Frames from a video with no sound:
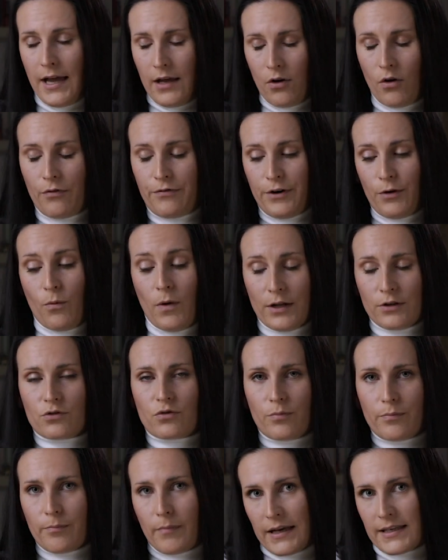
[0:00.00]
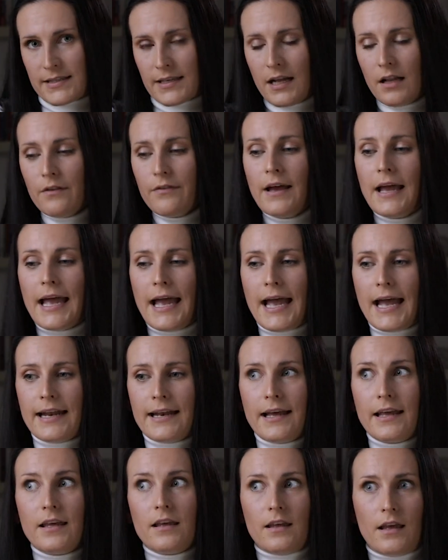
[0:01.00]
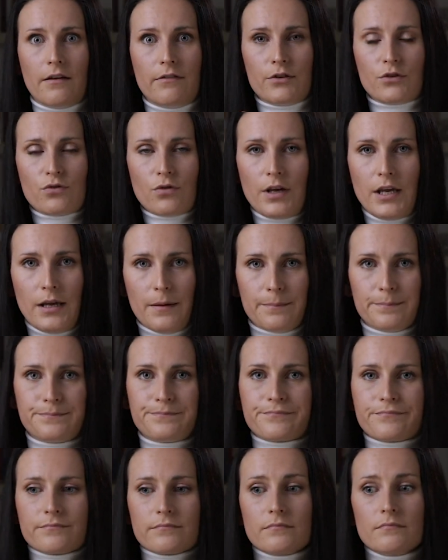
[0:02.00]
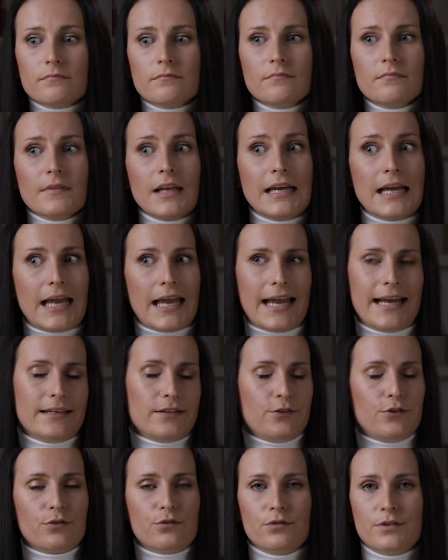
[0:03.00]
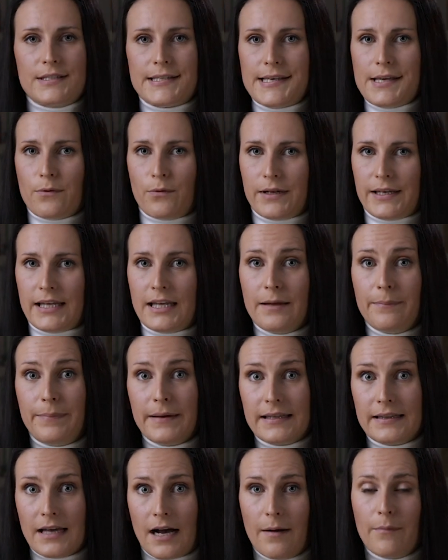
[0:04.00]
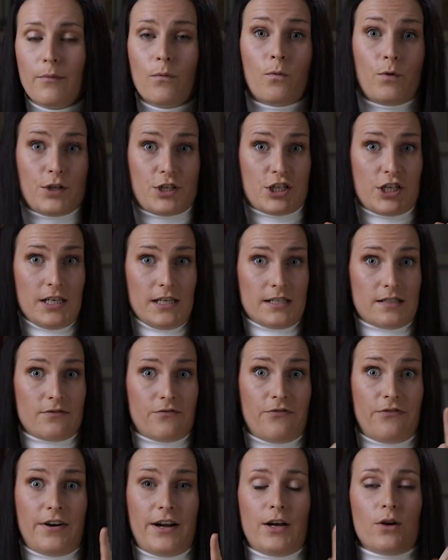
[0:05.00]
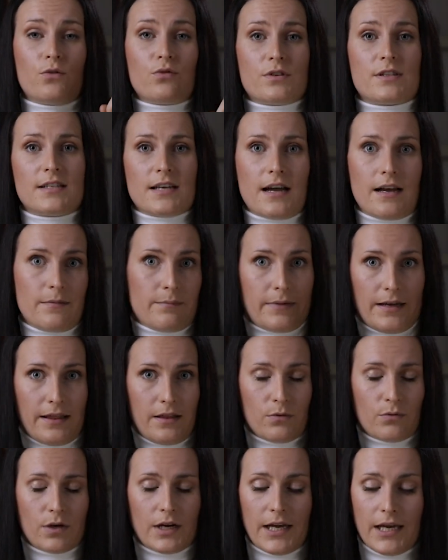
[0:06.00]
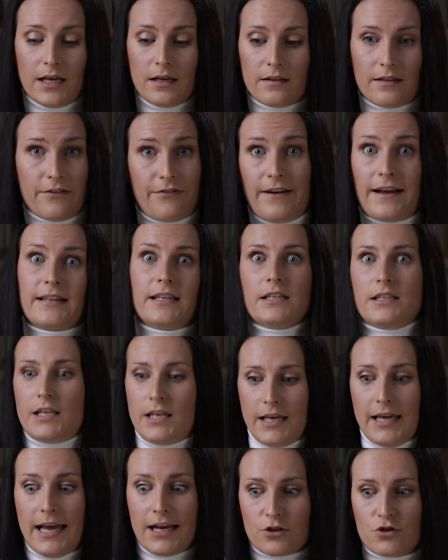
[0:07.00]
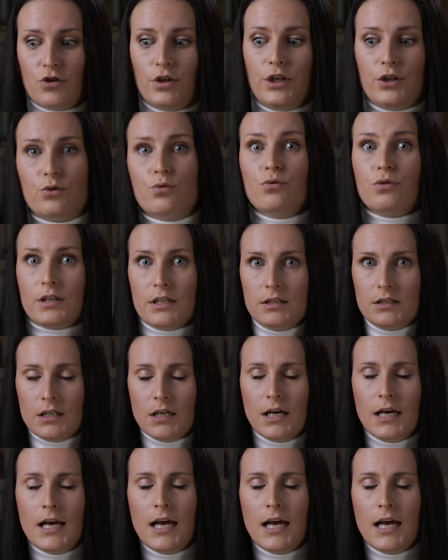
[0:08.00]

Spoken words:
offered one to myself and I gave it to him. And you could see when he picked up, which is very good sign, by the way, the fact that he actually took it